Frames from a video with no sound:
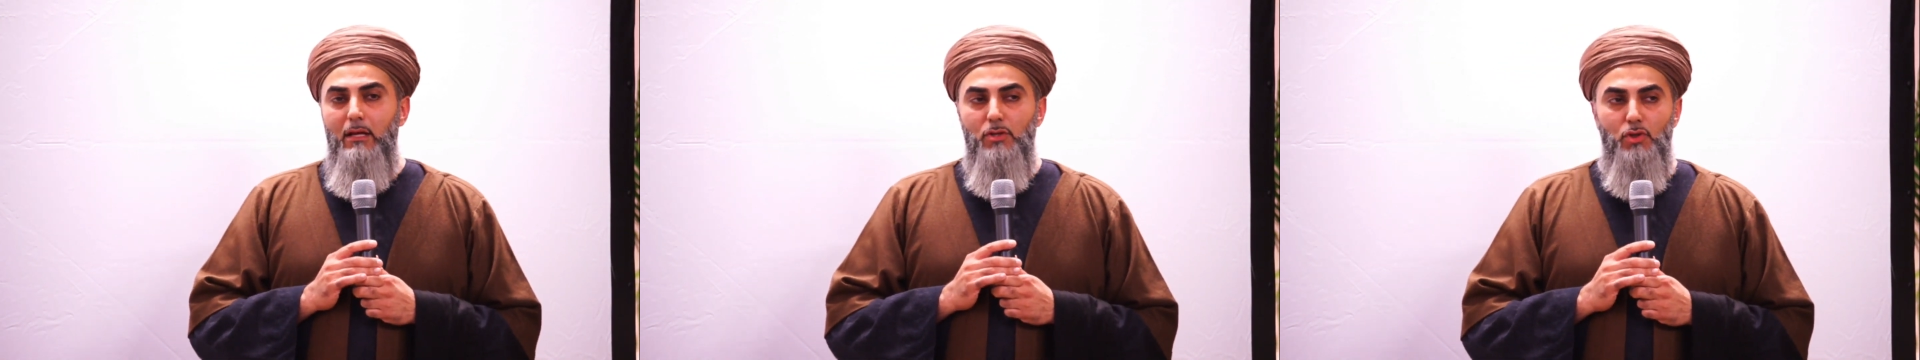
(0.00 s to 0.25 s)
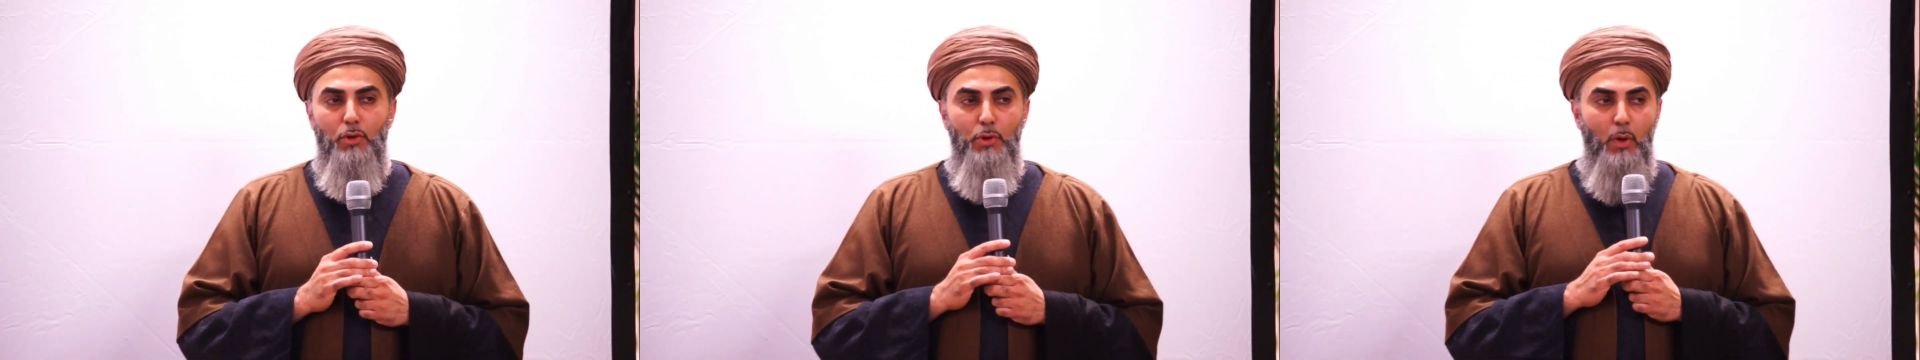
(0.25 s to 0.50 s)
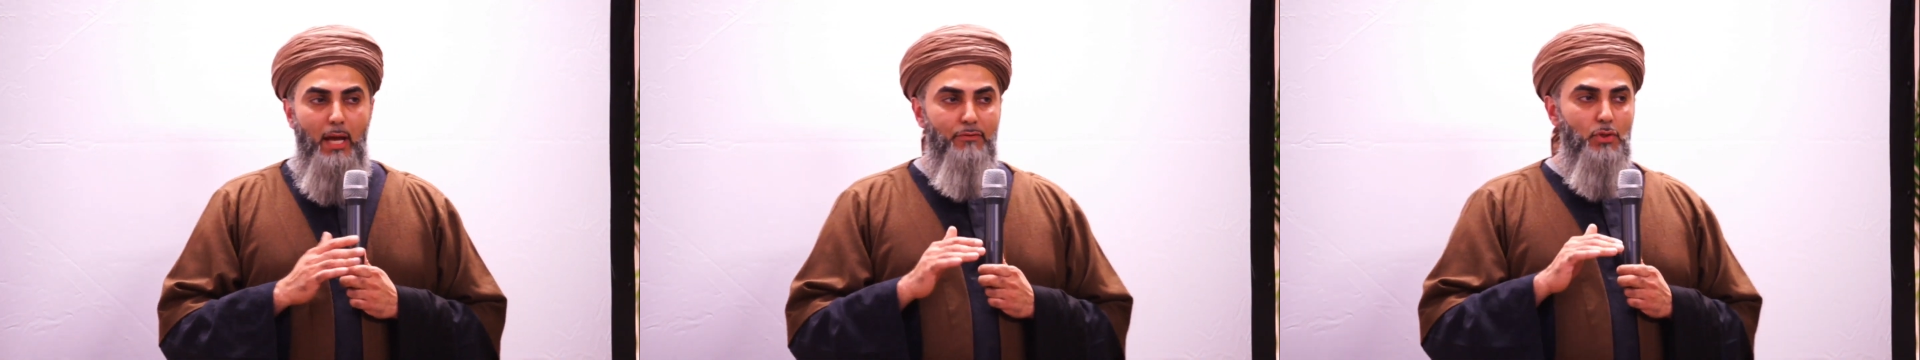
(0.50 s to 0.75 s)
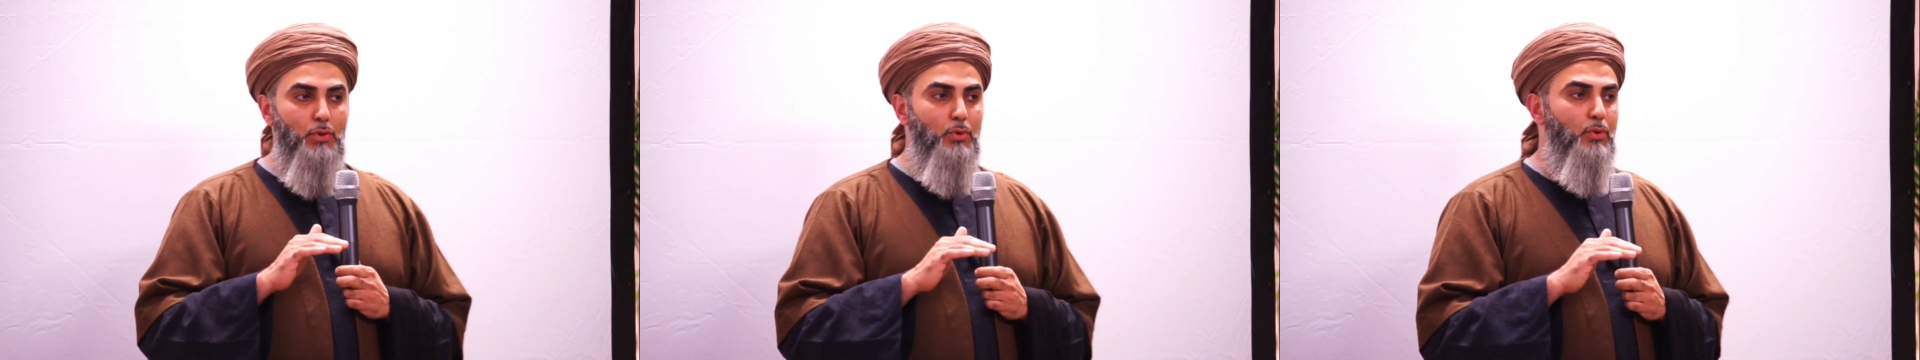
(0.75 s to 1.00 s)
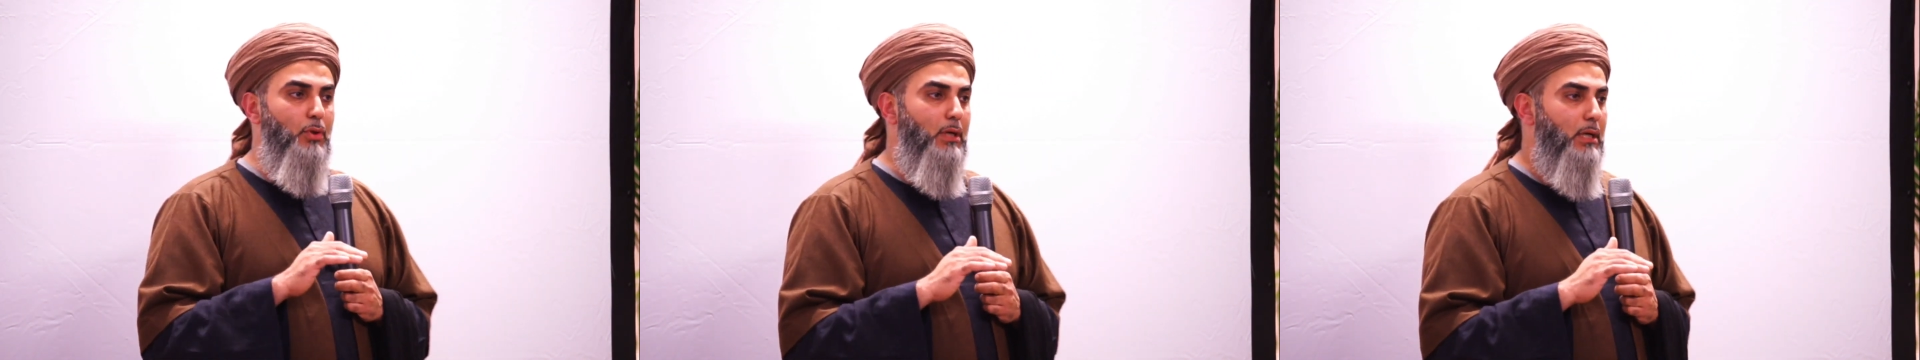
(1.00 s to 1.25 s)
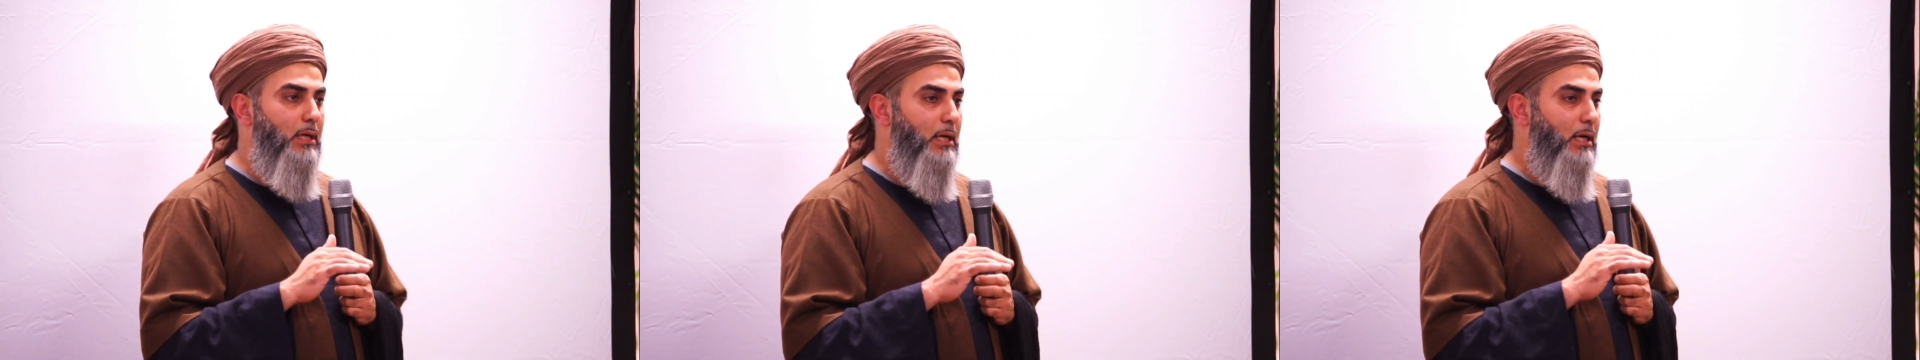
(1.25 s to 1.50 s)
So you have to
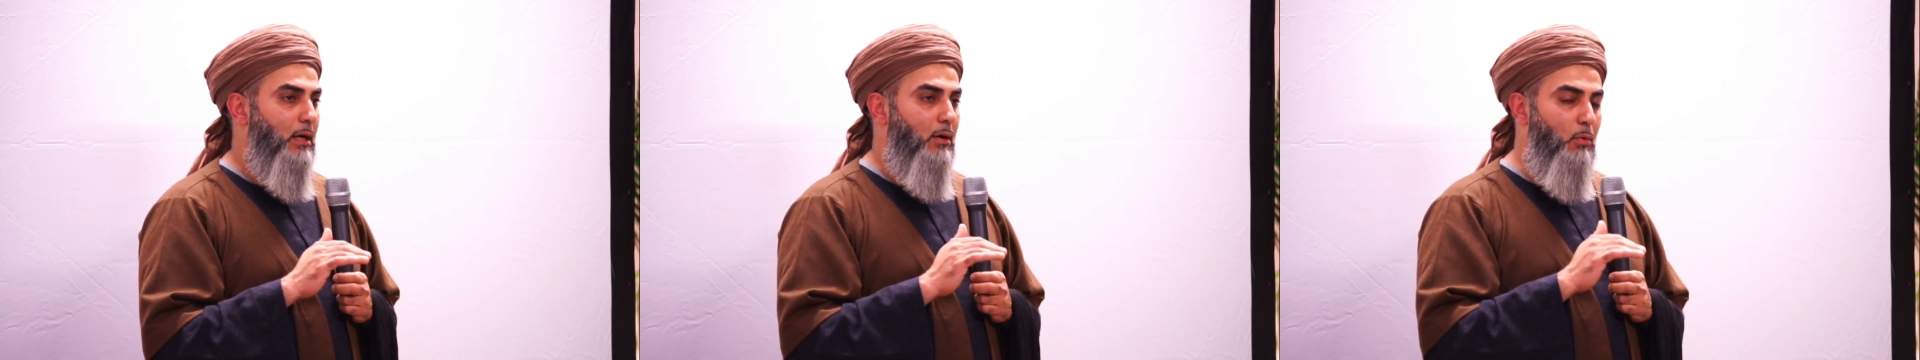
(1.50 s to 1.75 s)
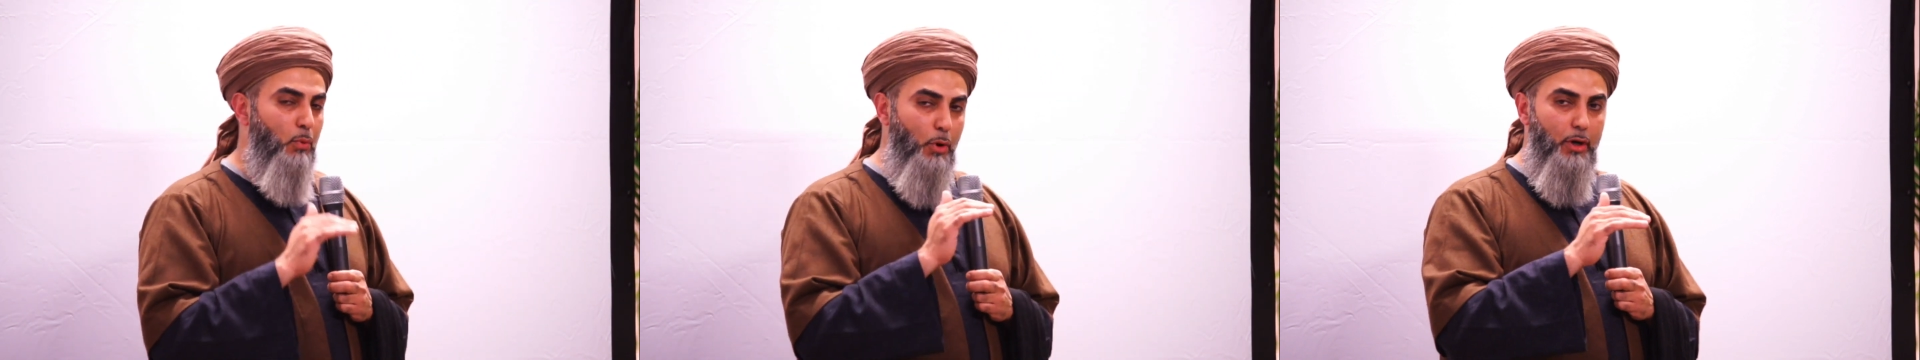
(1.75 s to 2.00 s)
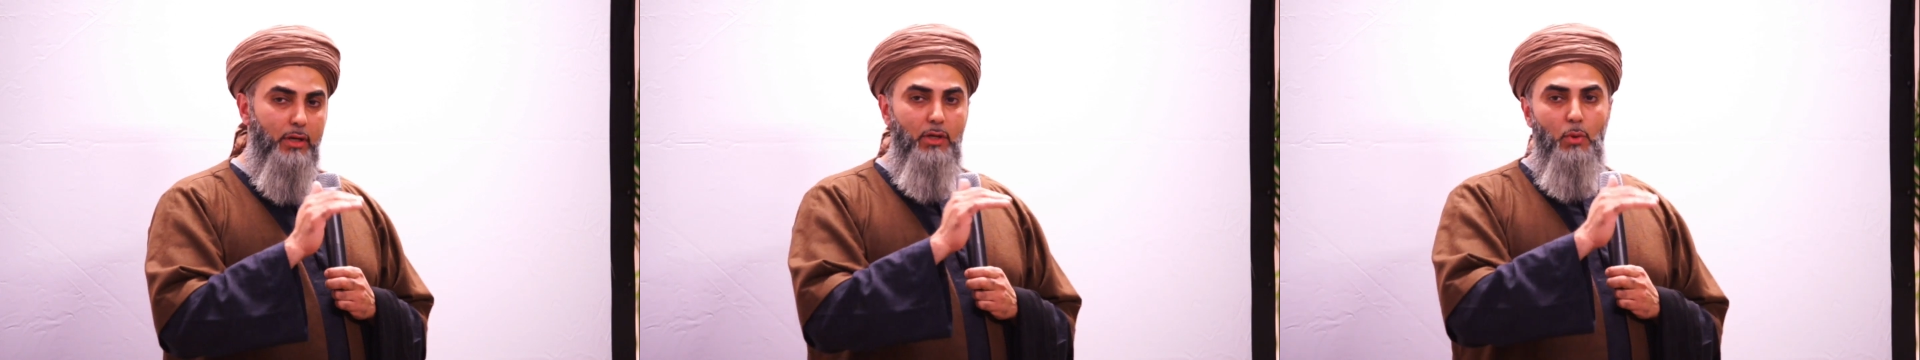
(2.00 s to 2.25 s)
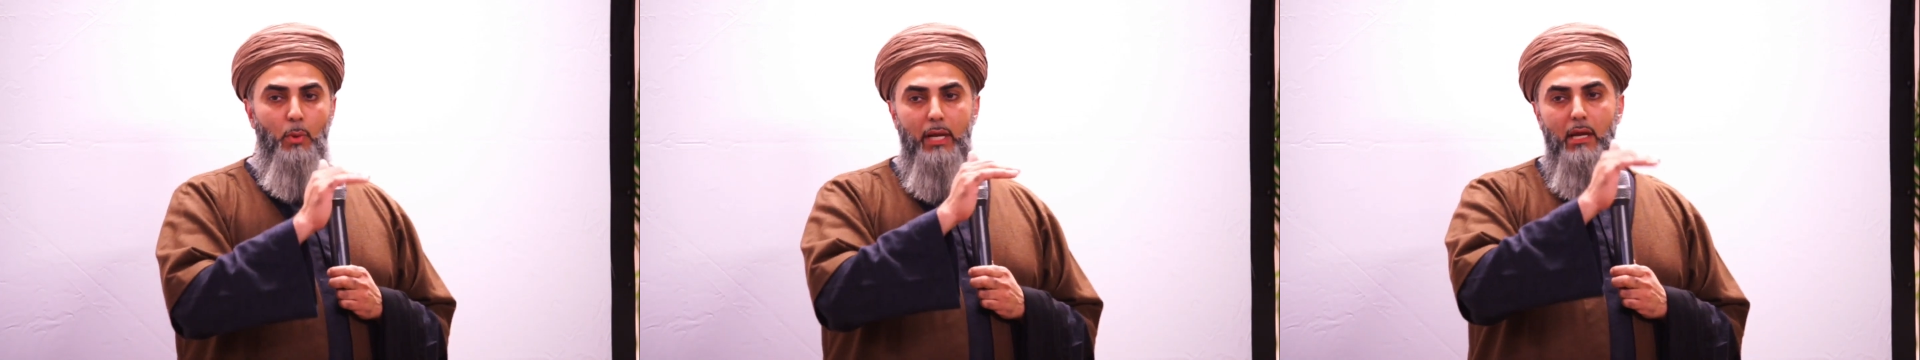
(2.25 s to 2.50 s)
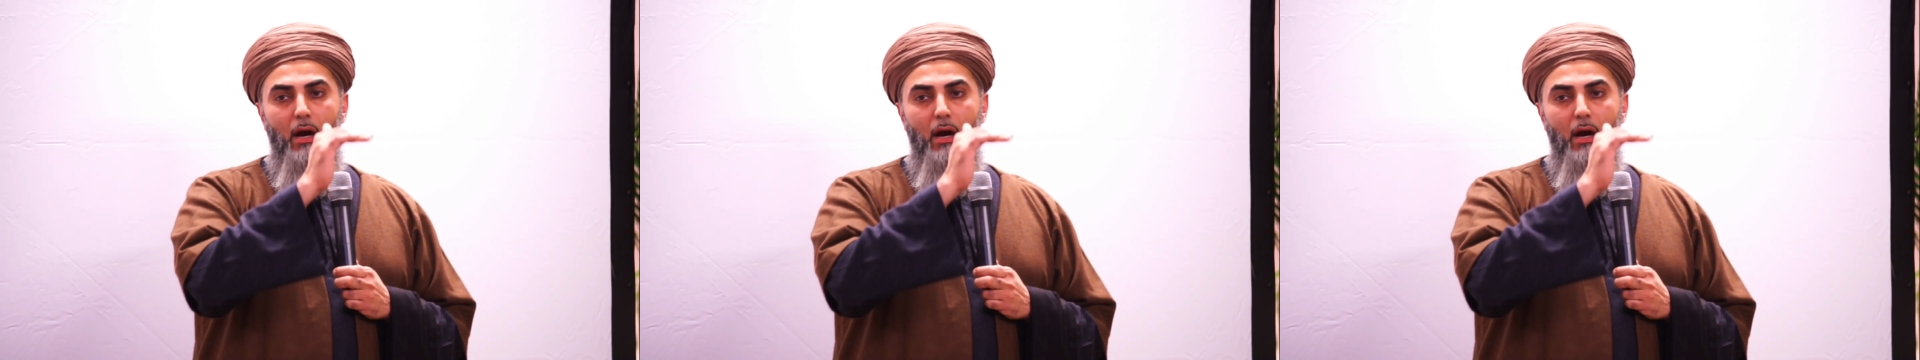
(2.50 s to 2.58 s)
work your way